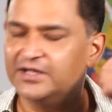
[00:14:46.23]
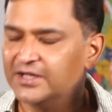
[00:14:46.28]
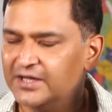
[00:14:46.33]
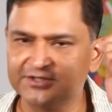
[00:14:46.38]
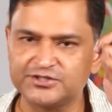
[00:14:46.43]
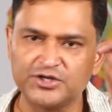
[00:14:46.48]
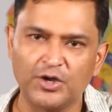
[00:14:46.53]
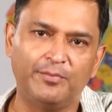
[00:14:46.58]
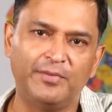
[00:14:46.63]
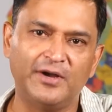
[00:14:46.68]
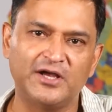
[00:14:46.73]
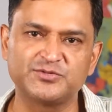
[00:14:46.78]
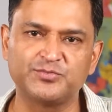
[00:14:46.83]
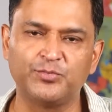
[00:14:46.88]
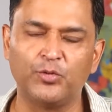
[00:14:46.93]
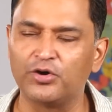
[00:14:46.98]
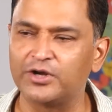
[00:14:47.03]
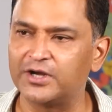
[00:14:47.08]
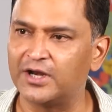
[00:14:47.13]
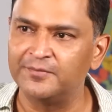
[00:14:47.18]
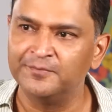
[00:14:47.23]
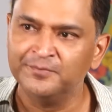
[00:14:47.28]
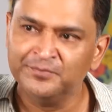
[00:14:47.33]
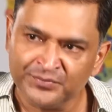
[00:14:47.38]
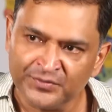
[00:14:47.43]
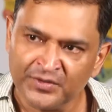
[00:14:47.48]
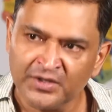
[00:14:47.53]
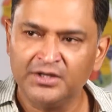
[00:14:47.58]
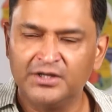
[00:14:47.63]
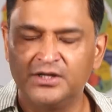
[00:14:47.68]
Here's your passport, and
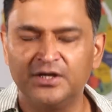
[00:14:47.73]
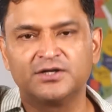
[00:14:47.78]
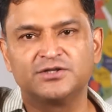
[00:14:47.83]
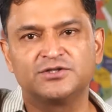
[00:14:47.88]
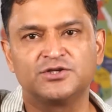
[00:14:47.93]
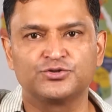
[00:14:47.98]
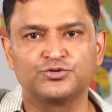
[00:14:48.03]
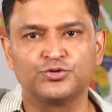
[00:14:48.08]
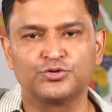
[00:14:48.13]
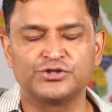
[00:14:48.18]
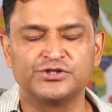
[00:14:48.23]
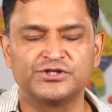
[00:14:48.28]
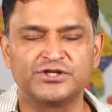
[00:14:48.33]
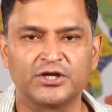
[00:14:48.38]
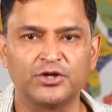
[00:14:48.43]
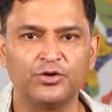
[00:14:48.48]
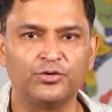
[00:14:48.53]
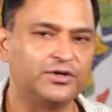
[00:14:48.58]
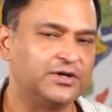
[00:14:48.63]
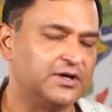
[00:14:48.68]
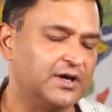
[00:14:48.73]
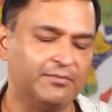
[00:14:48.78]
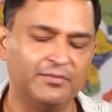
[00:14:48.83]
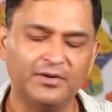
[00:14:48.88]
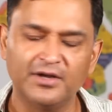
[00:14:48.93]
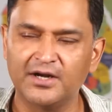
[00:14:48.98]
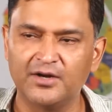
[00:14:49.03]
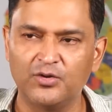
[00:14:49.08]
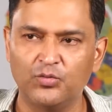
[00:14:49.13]
here is your social security number,